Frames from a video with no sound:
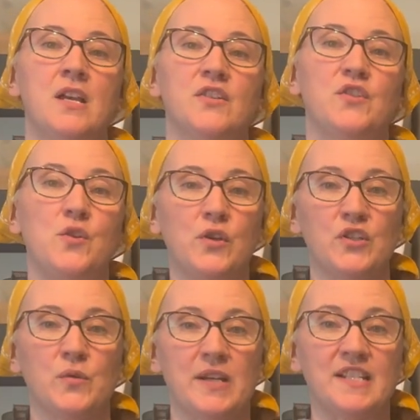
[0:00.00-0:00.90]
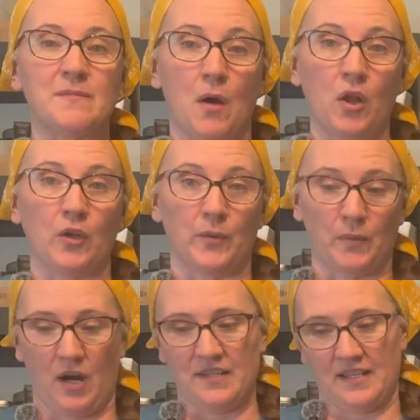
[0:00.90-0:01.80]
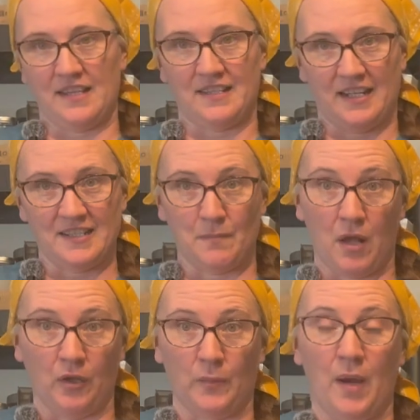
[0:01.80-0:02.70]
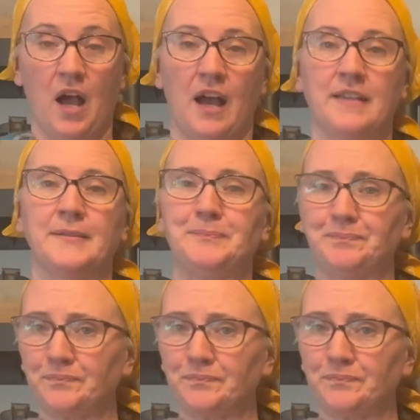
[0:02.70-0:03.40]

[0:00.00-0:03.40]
So you can do a smaller process in a smaller pot.